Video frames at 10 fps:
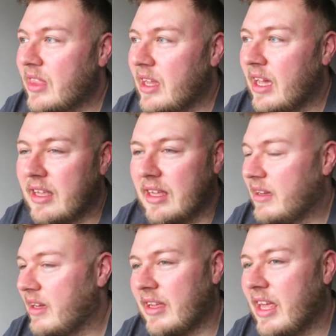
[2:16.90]
I
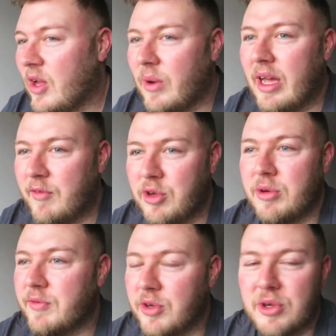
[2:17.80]
get quite a
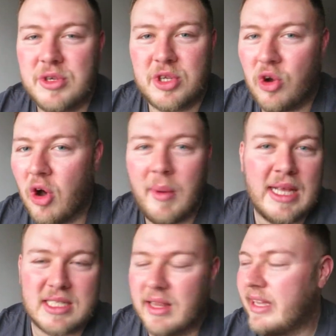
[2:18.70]
few views,
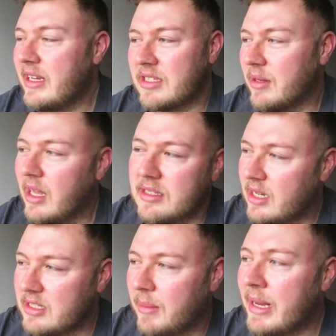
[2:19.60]
comments, likes.
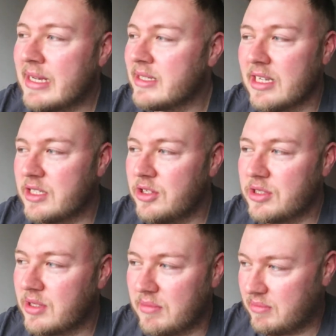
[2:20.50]
It's amazing. It's
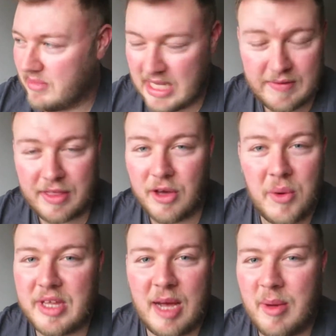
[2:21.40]
just, I never thought
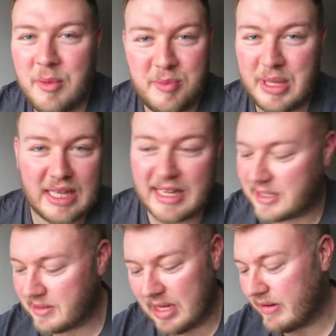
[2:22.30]
it would happen. It would be like
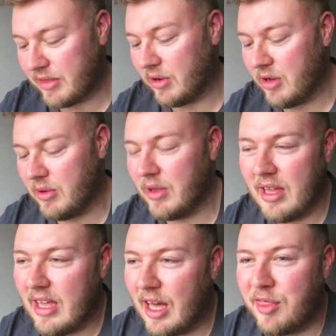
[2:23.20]
this. I never thought it would.
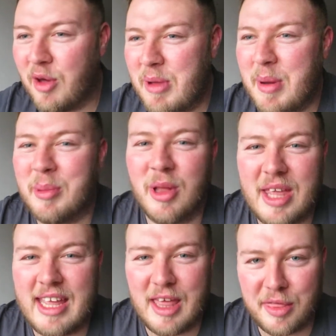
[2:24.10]
I thought maybe I'd be
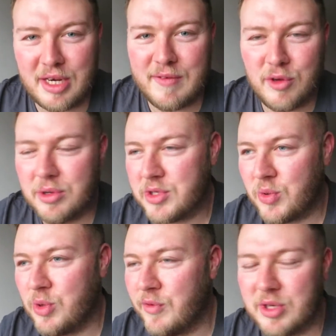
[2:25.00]
lucky to get 3 views,
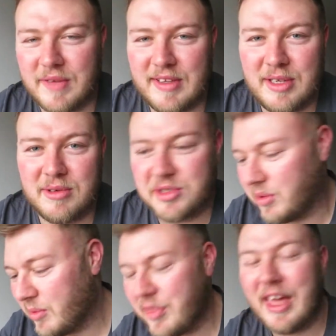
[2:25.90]
2 views in a video.
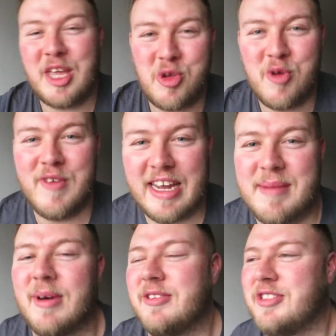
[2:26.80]
So thank you
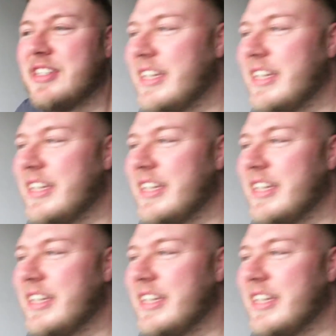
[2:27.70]
very much.